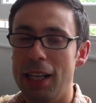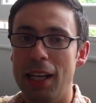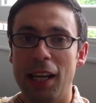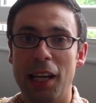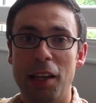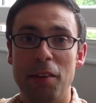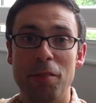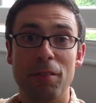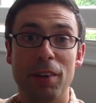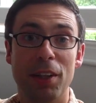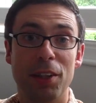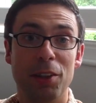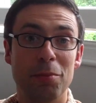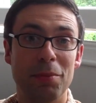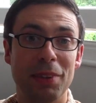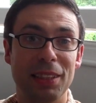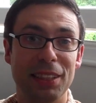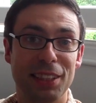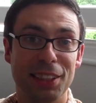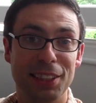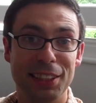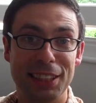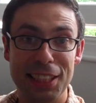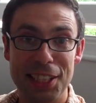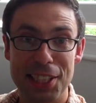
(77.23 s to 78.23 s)

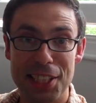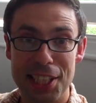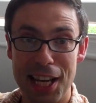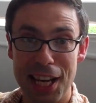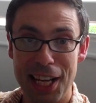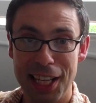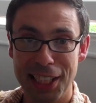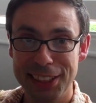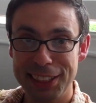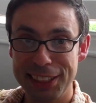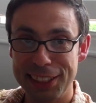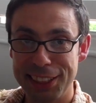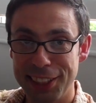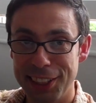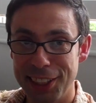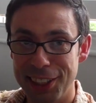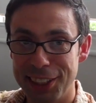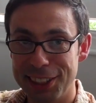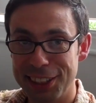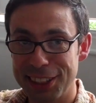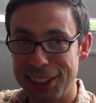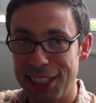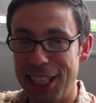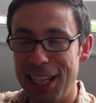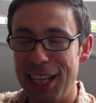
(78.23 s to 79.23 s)
environmental
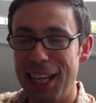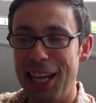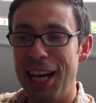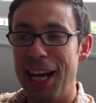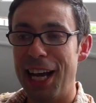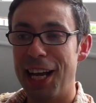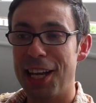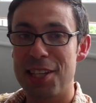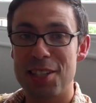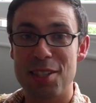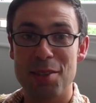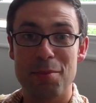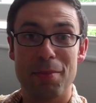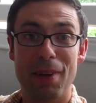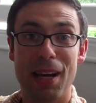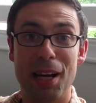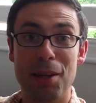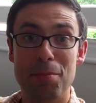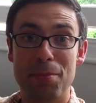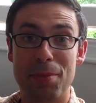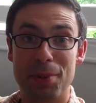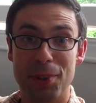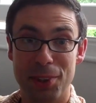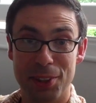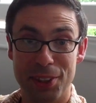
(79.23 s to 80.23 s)
disasters as a
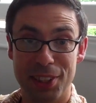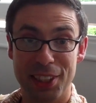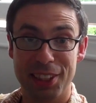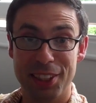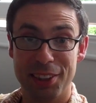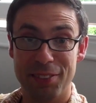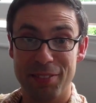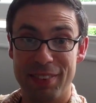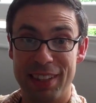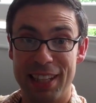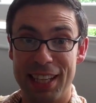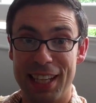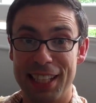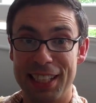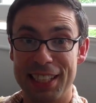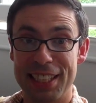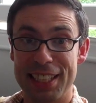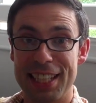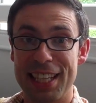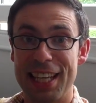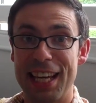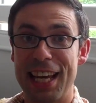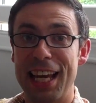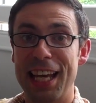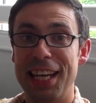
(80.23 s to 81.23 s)
byproduct of that.
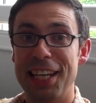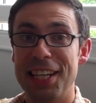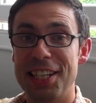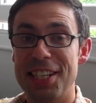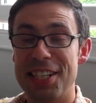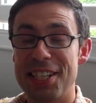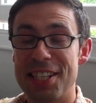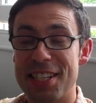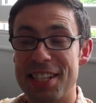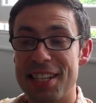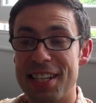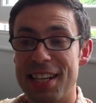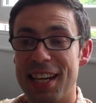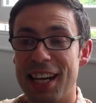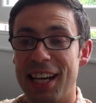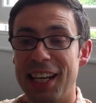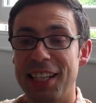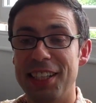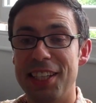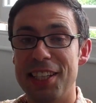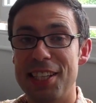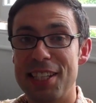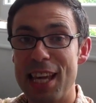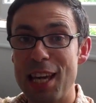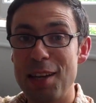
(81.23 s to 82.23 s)
And at
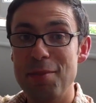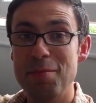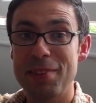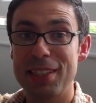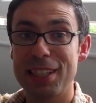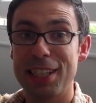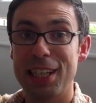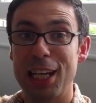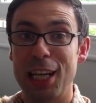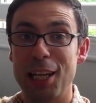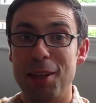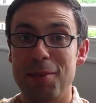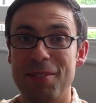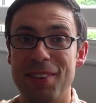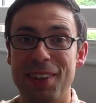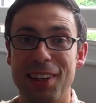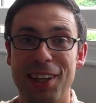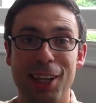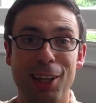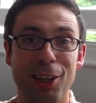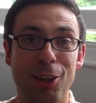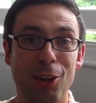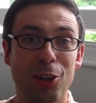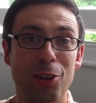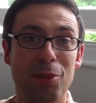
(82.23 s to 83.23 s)
the same time,
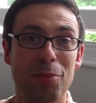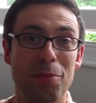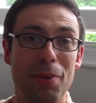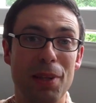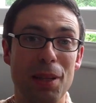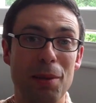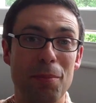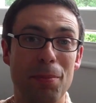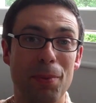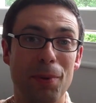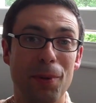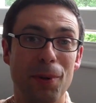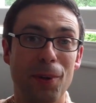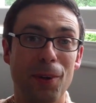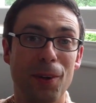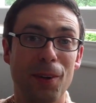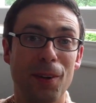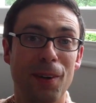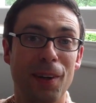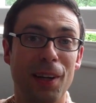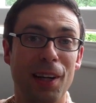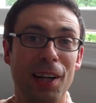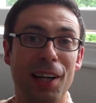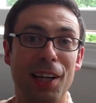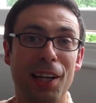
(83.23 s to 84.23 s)
a lot of
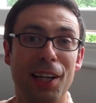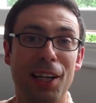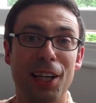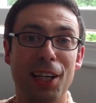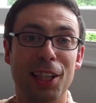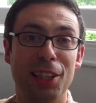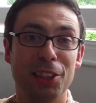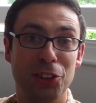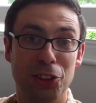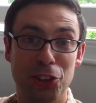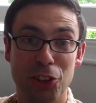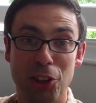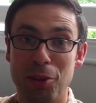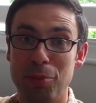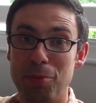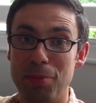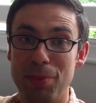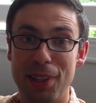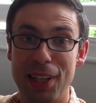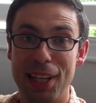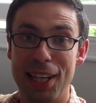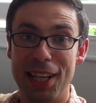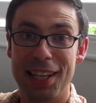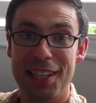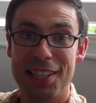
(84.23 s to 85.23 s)
people are
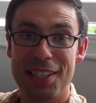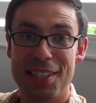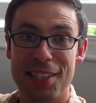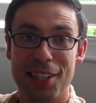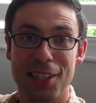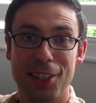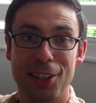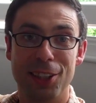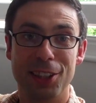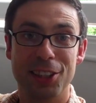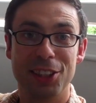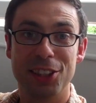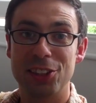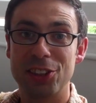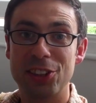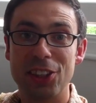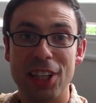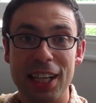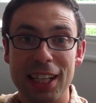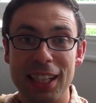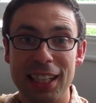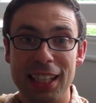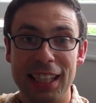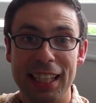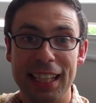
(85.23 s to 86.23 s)
jobless, are
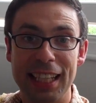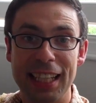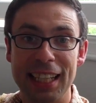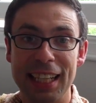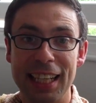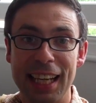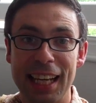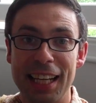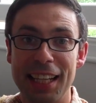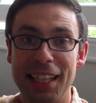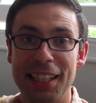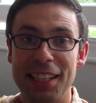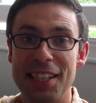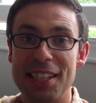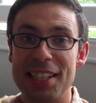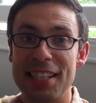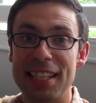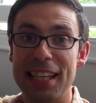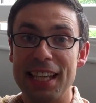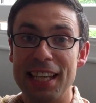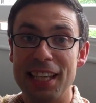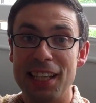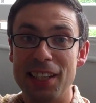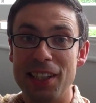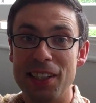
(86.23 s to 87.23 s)
struggling, and
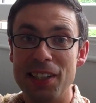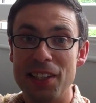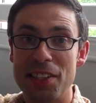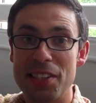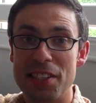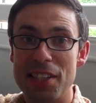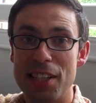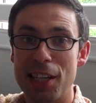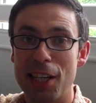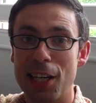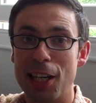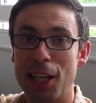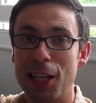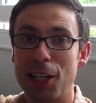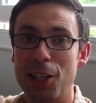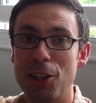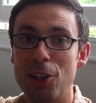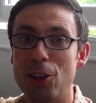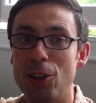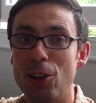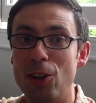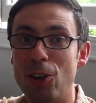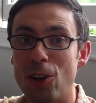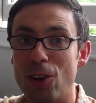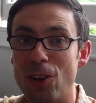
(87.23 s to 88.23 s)
skills are
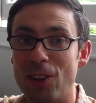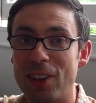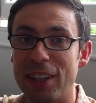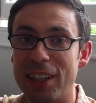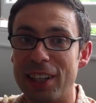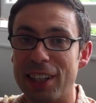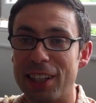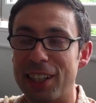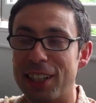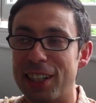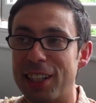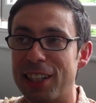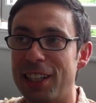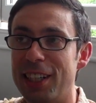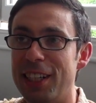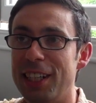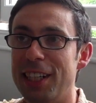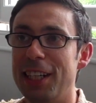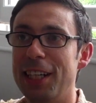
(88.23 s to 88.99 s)
no longer